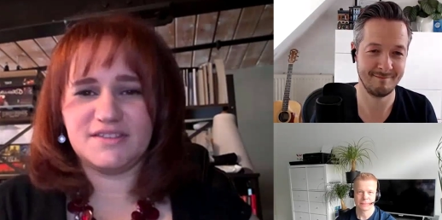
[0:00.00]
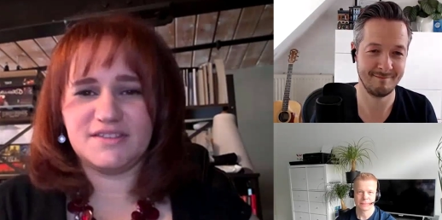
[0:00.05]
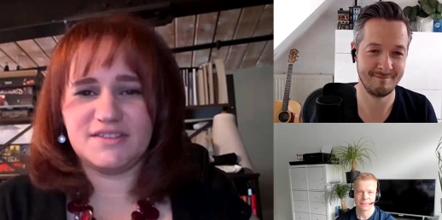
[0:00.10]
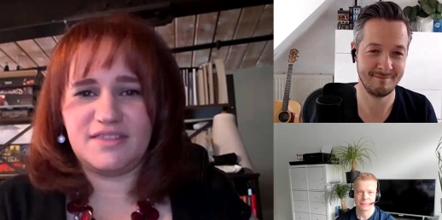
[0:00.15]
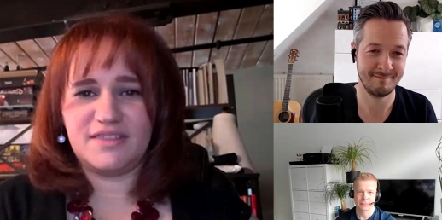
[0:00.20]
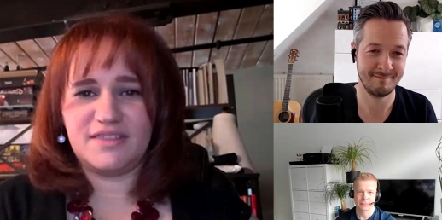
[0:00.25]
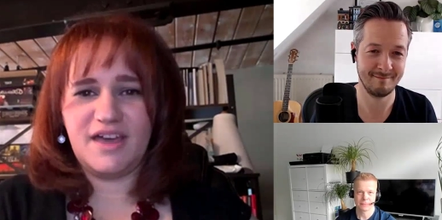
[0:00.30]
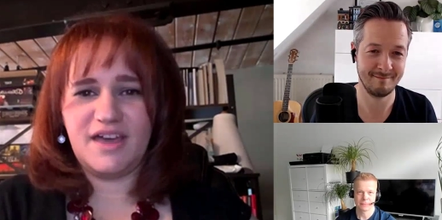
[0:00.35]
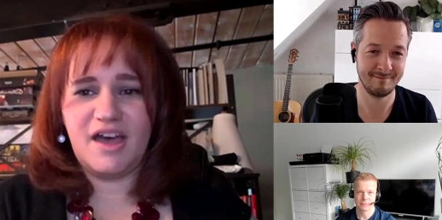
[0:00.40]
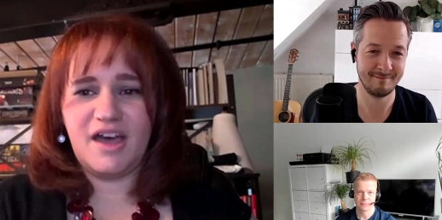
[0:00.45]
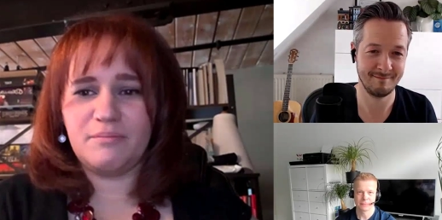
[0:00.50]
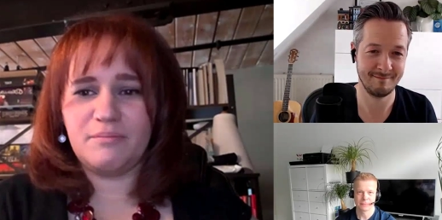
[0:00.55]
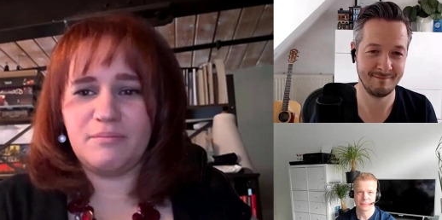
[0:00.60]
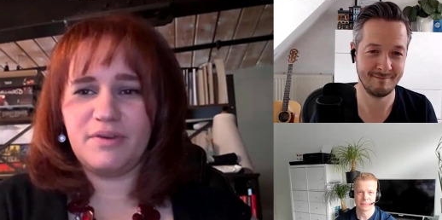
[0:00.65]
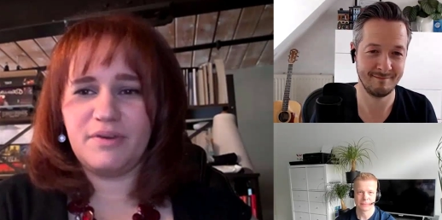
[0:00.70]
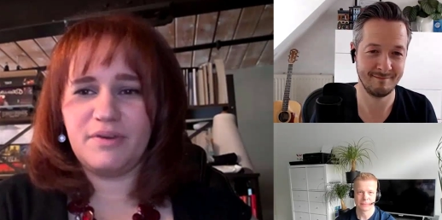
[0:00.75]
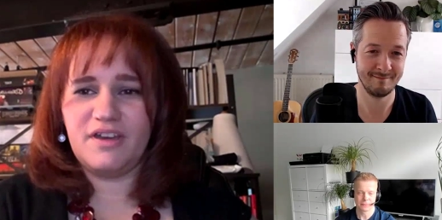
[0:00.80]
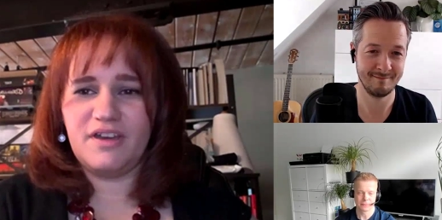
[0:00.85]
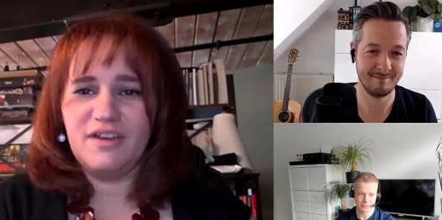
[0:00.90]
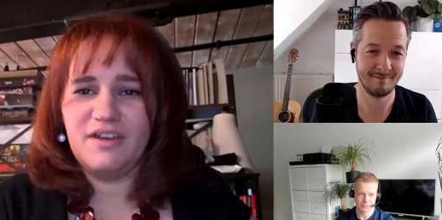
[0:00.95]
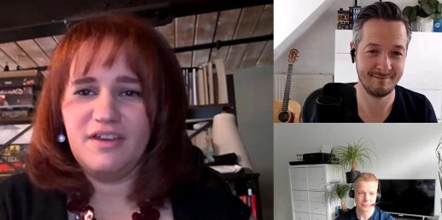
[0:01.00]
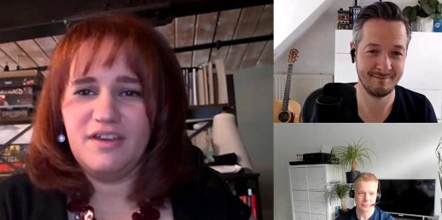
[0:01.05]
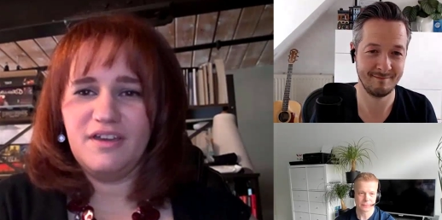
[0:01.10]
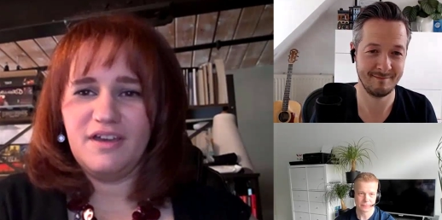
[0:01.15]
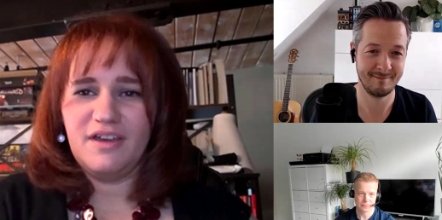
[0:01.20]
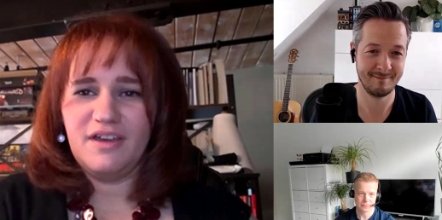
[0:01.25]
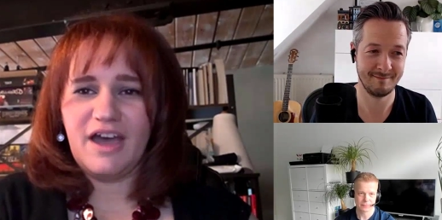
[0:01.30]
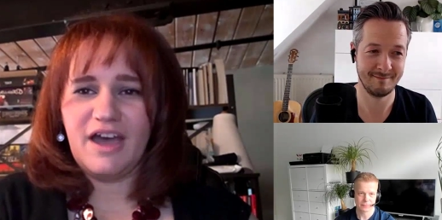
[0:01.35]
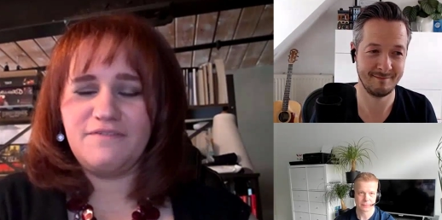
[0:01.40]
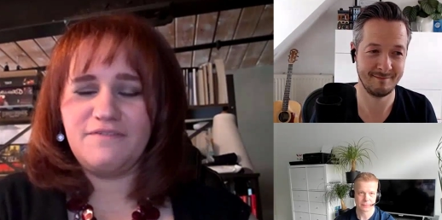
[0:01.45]
Speaker 1: and things like that. But
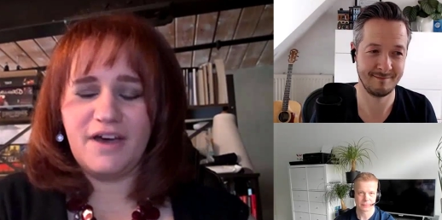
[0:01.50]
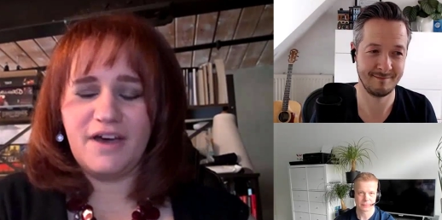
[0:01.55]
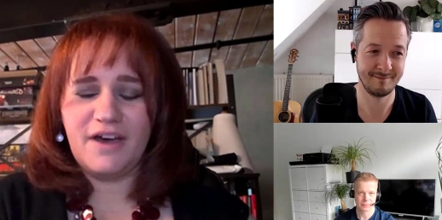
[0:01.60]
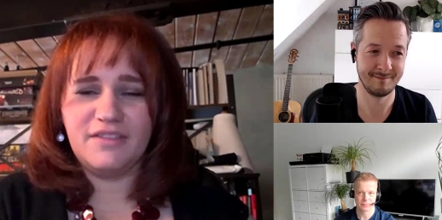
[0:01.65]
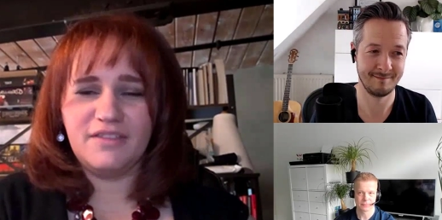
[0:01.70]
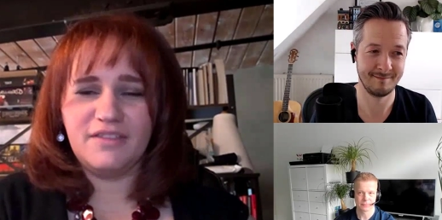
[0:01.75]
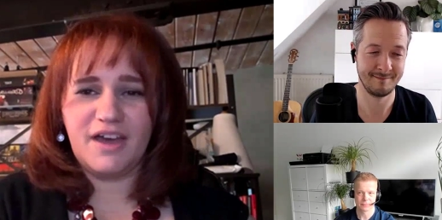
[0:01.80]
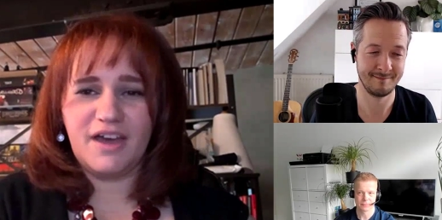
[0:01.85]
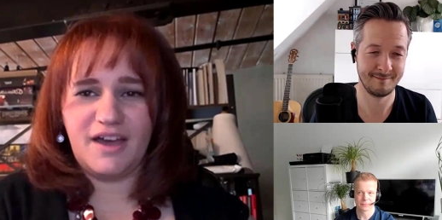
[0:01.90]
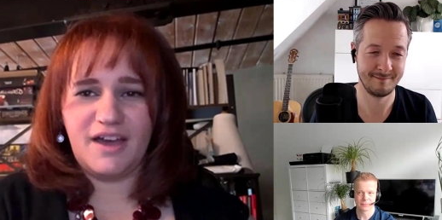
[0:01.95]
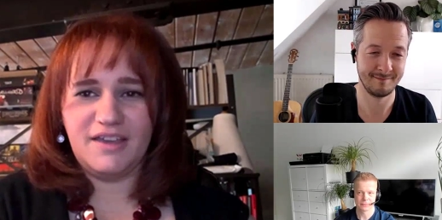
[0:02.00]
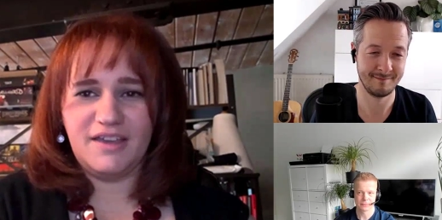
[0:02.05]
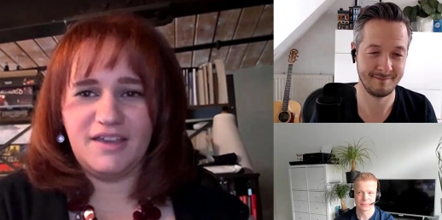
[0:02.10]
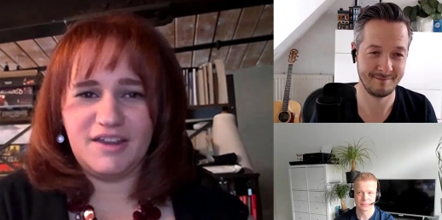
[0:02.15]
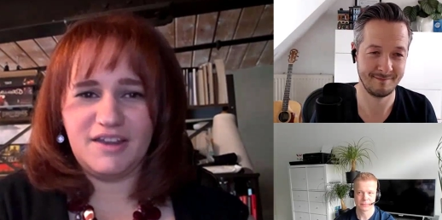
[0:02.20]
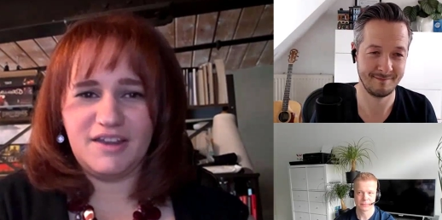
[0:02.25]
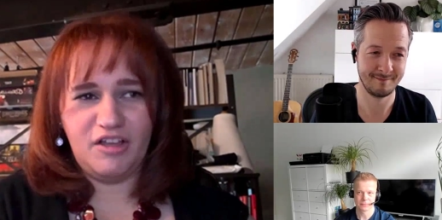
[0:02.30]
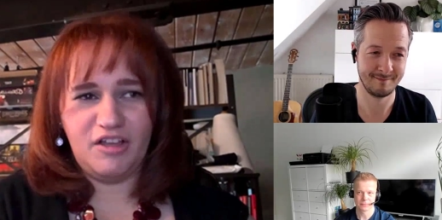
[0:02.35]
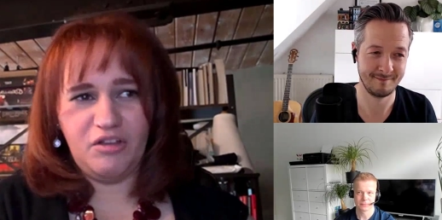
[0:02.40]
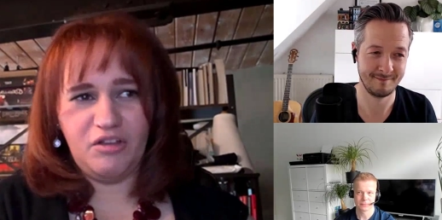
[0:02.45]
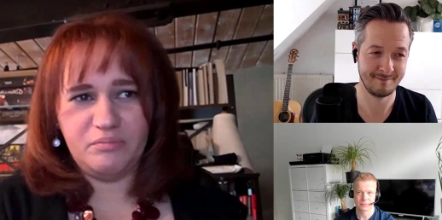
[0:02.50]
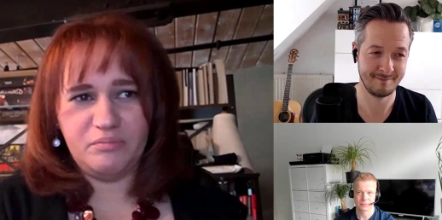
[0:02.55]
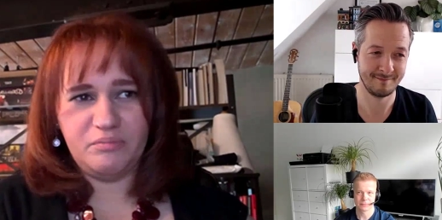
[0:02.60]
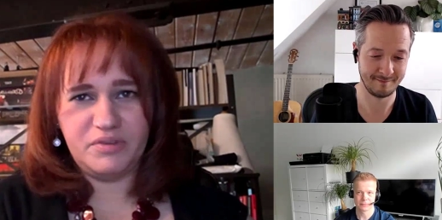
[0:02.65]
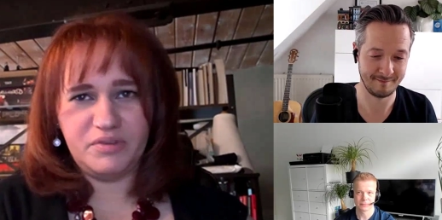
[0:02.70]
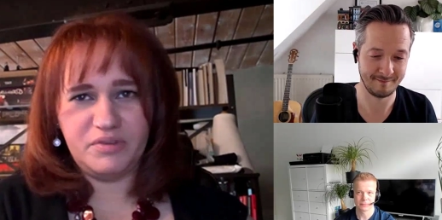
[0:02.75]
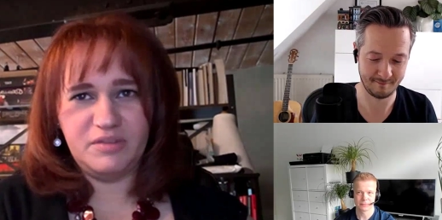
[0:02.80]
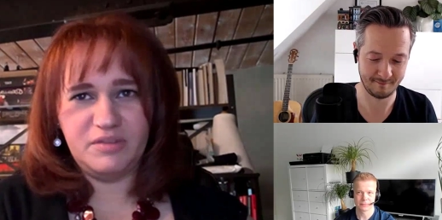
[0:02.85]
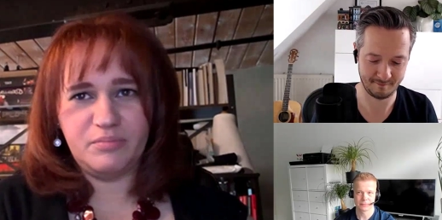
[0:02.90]
I found that I could help